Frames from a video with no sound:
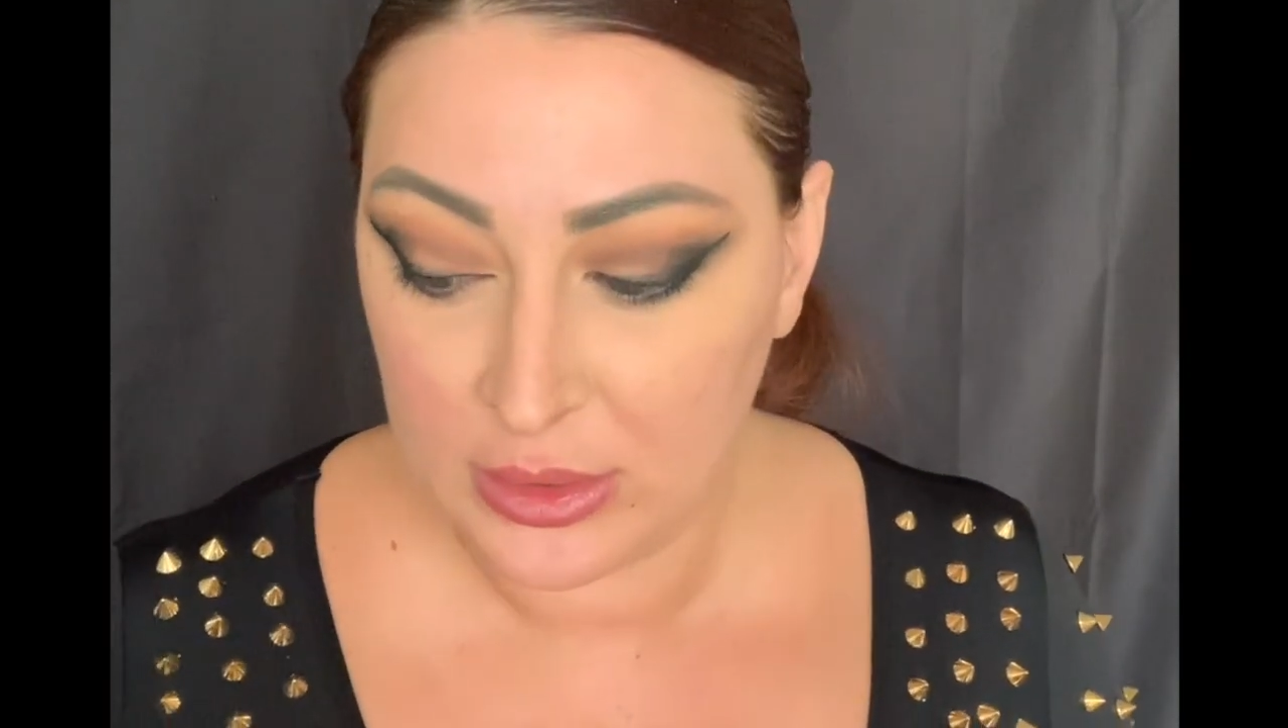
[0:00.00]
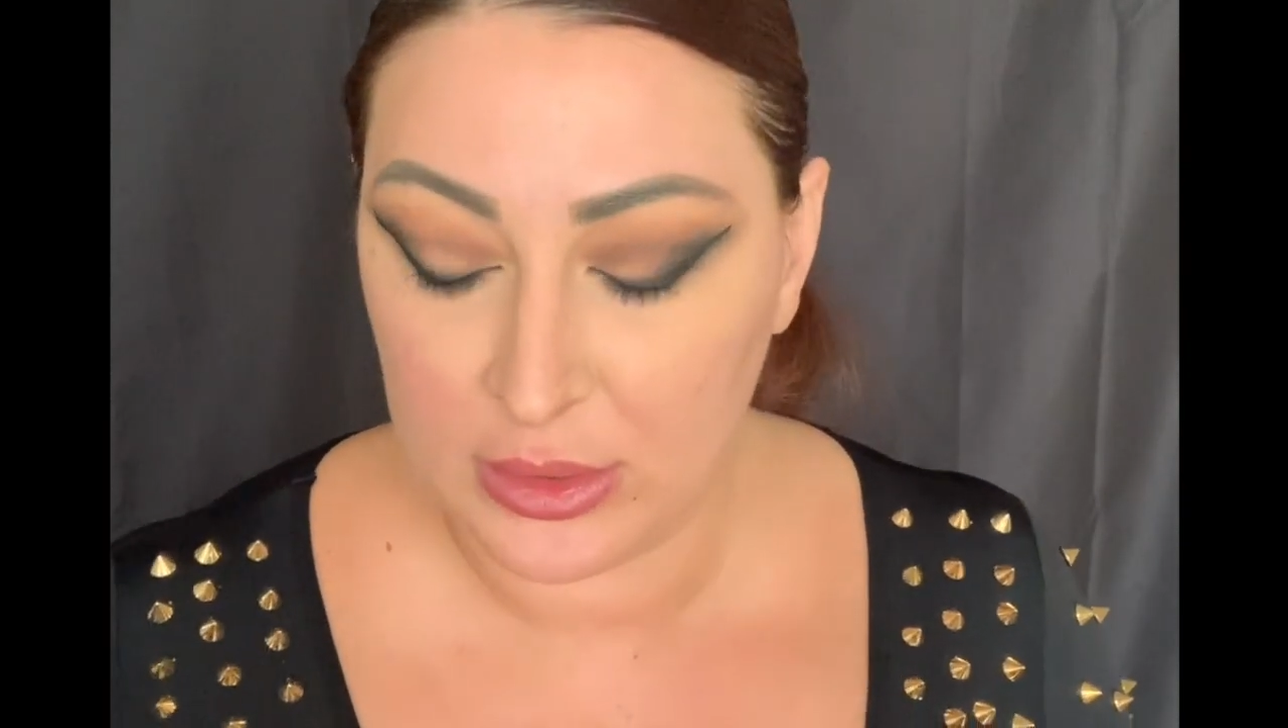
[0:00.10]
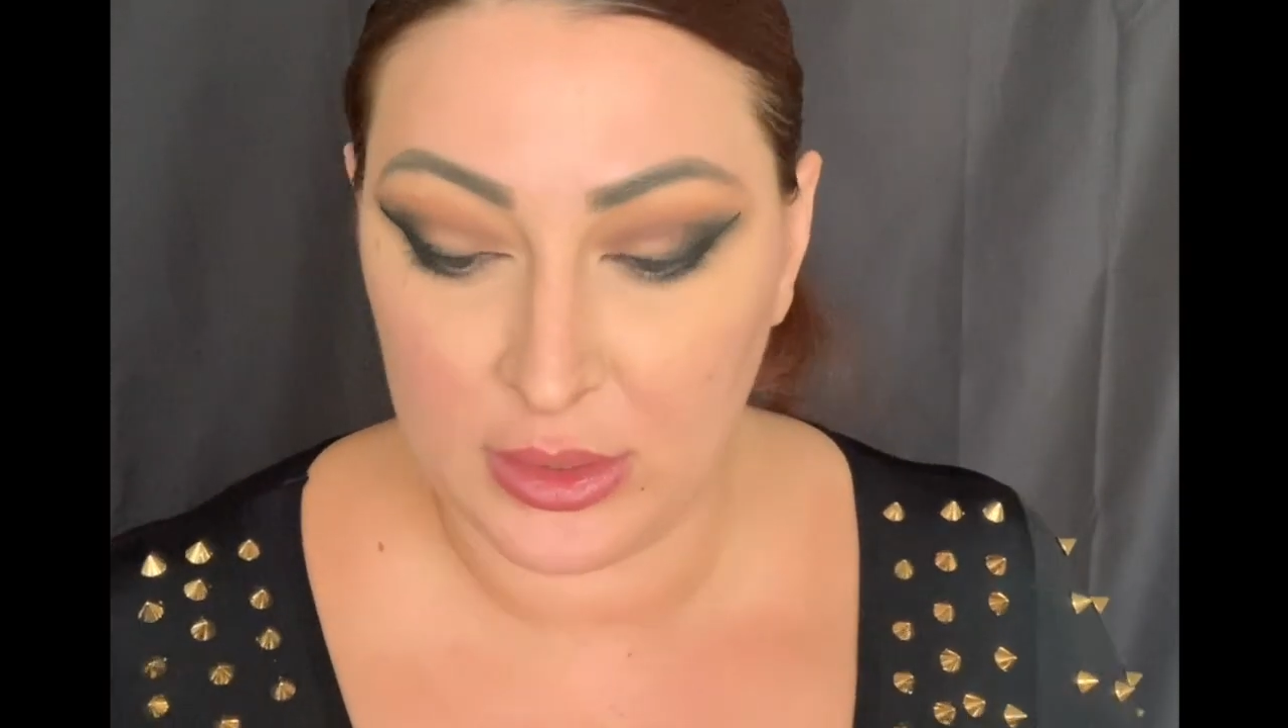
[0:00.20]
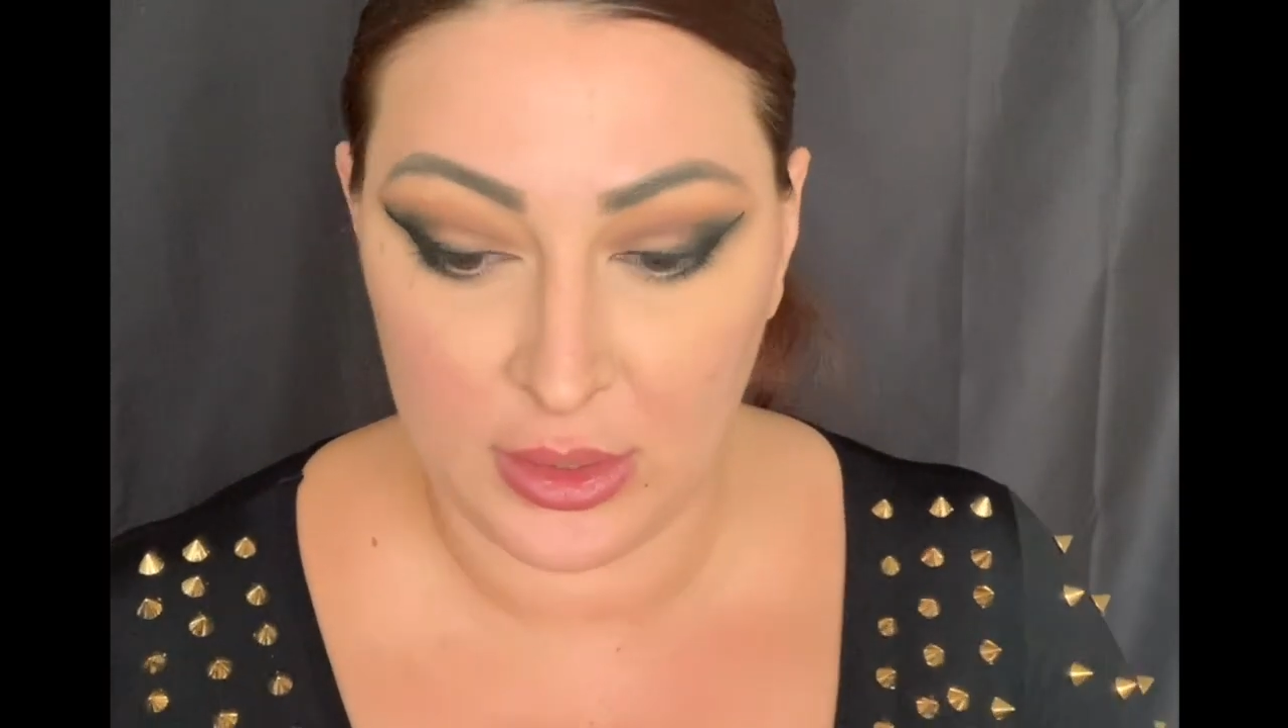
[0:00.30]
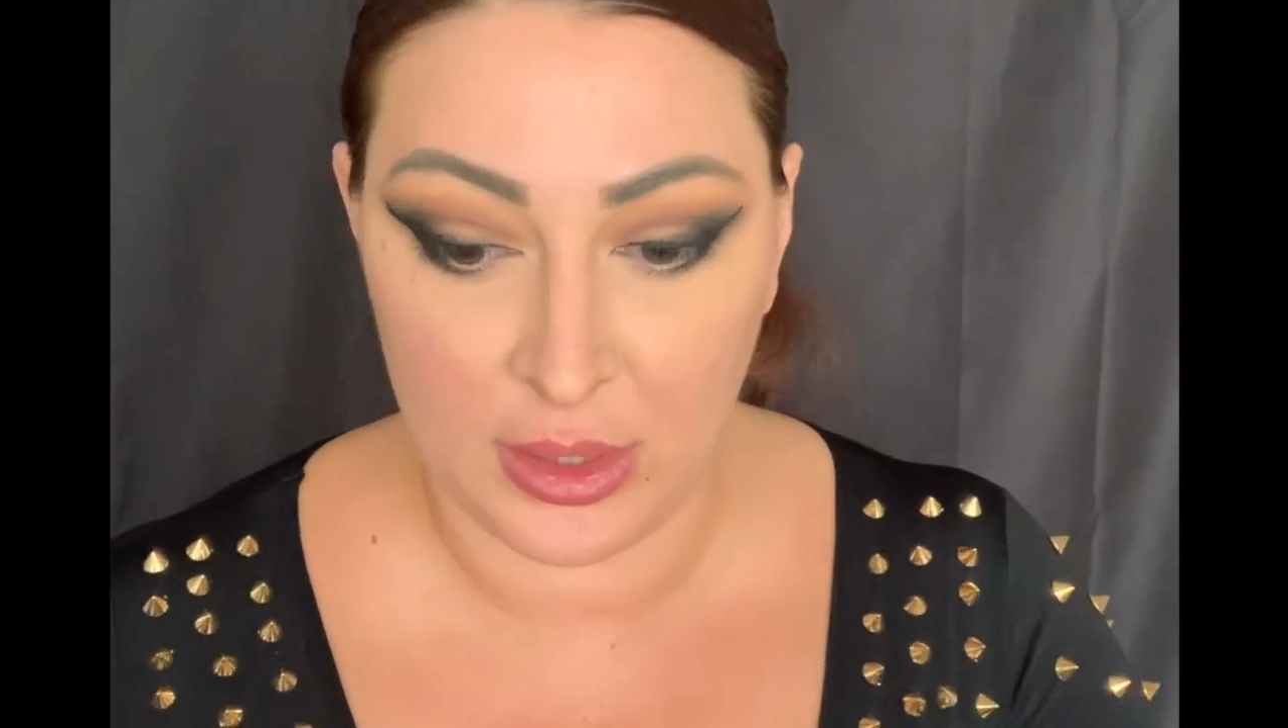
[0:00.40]

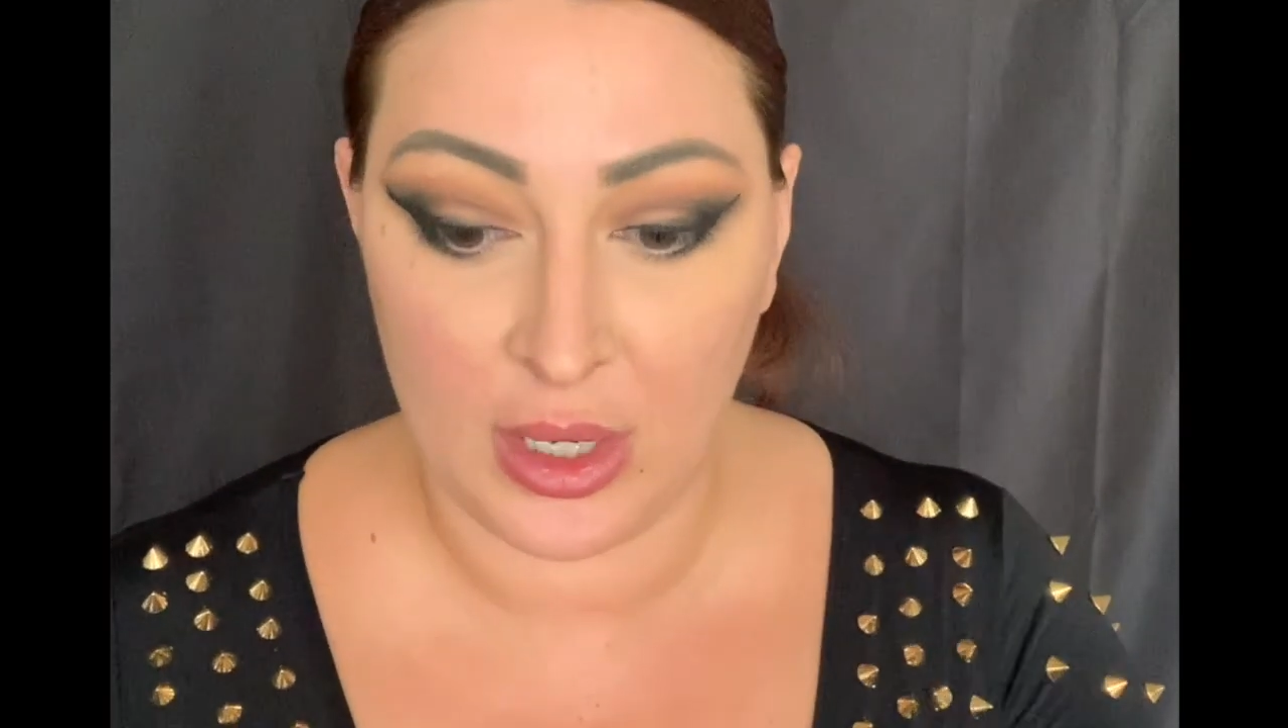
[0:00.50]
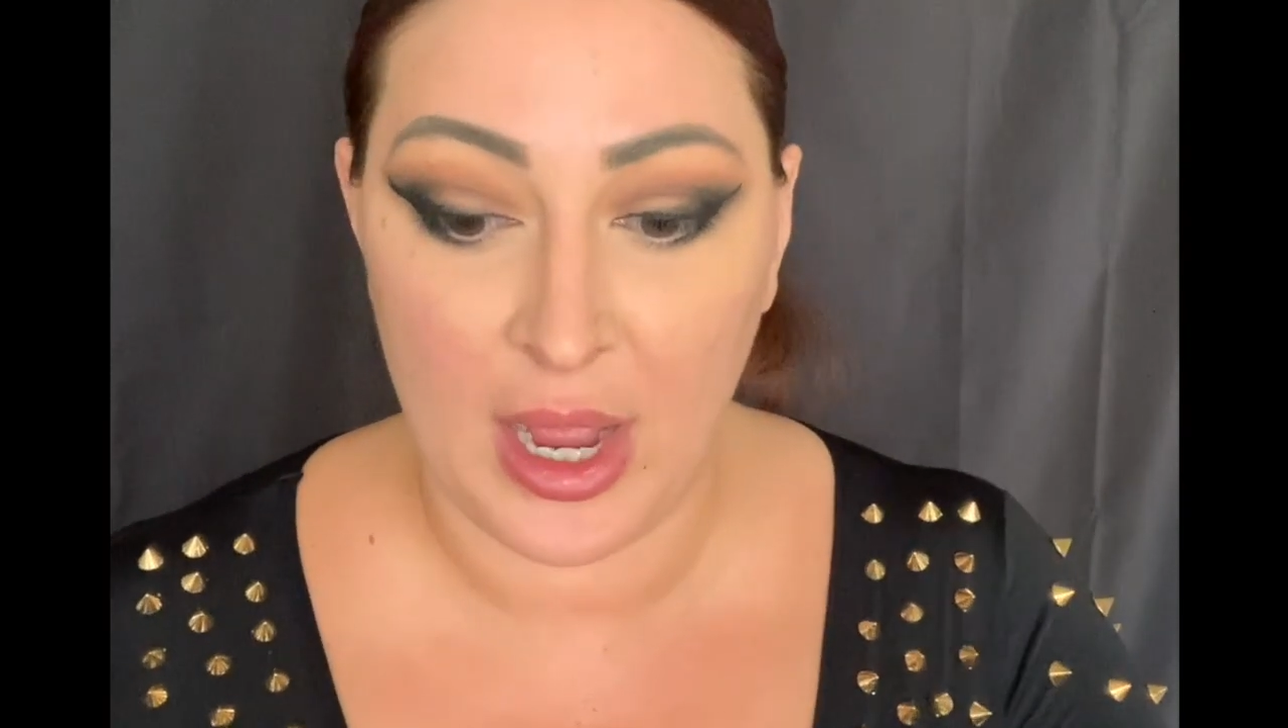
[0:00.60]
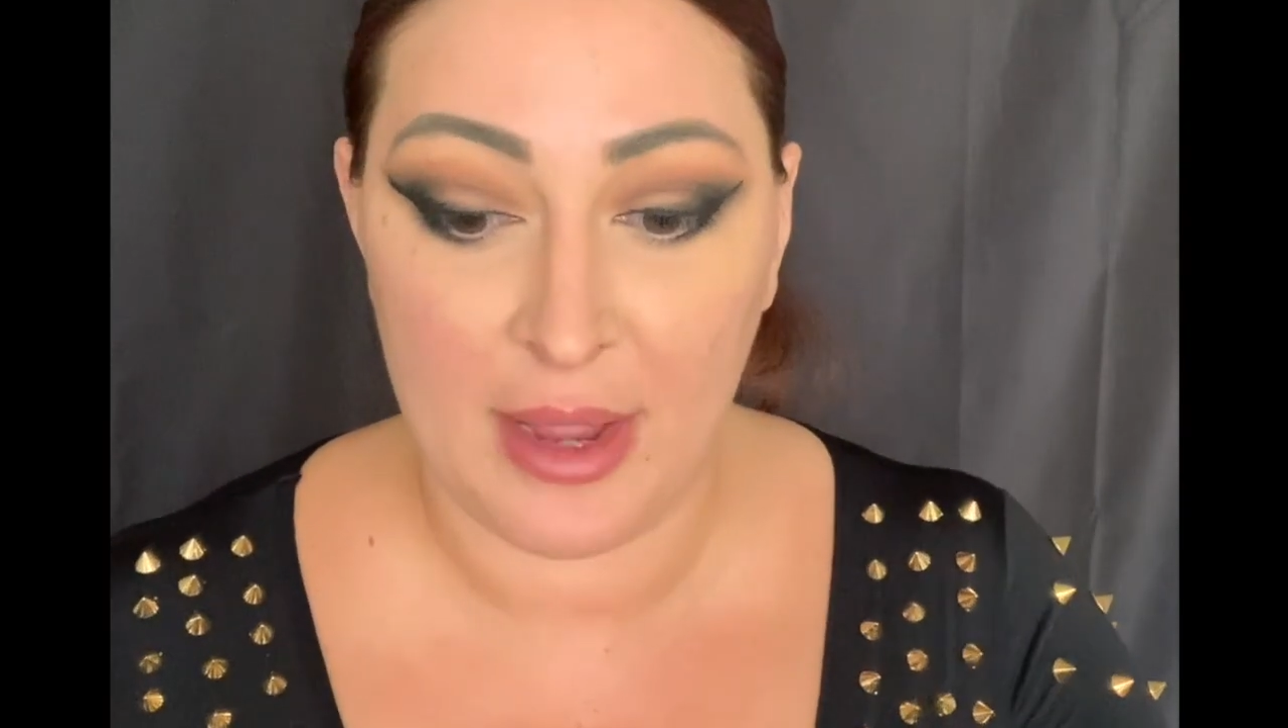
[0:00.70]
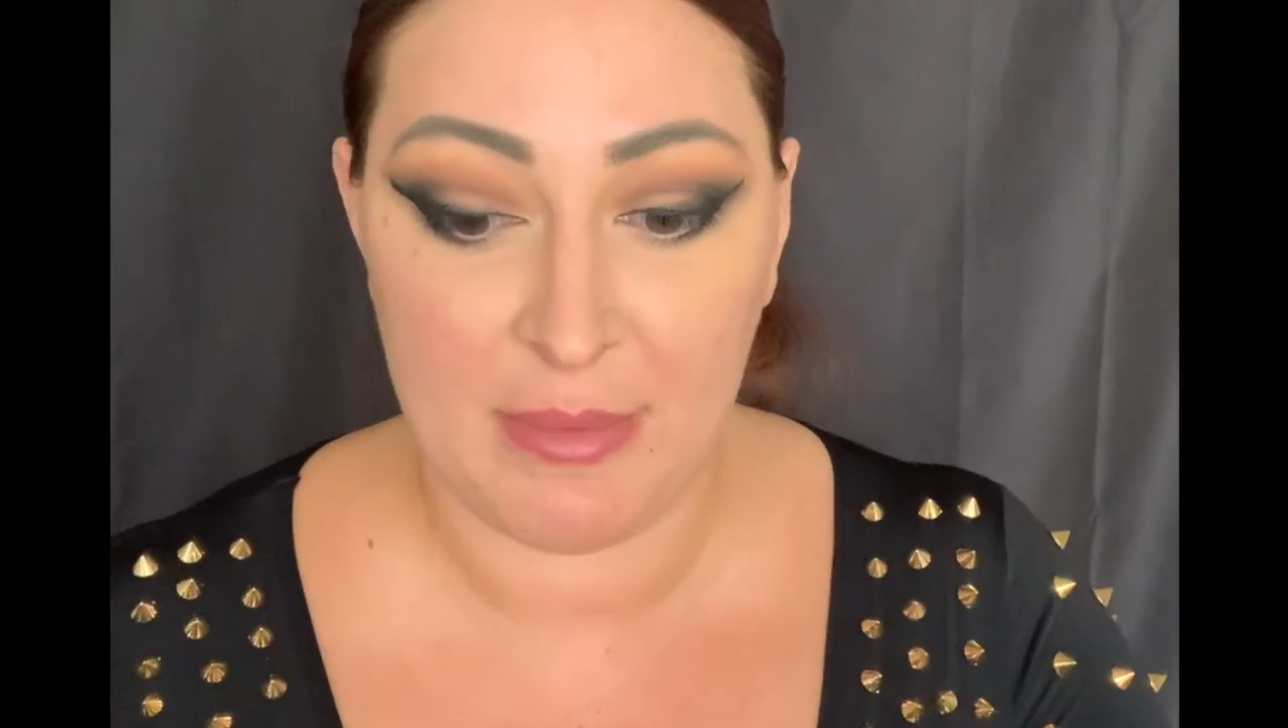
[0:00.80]
eye